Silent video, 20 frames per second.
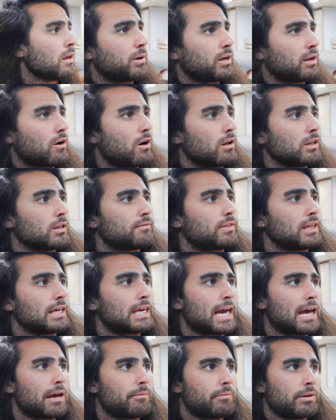But all of the
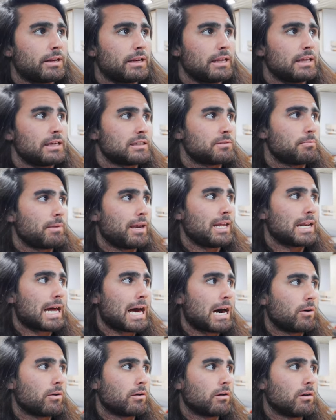cabinet is made
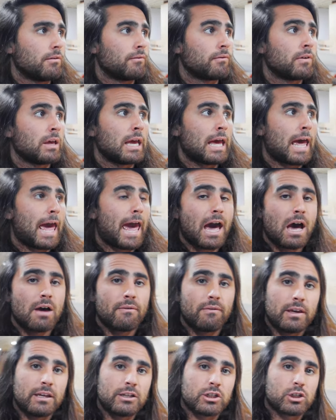out of
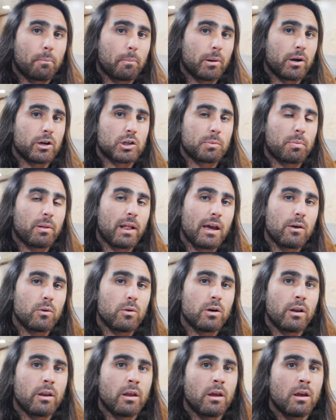half inch birch
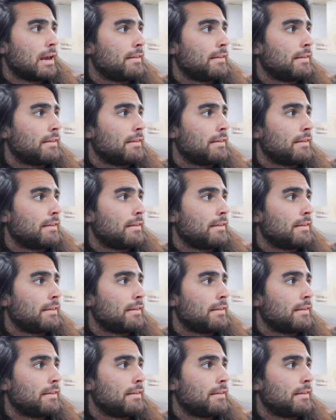plywood.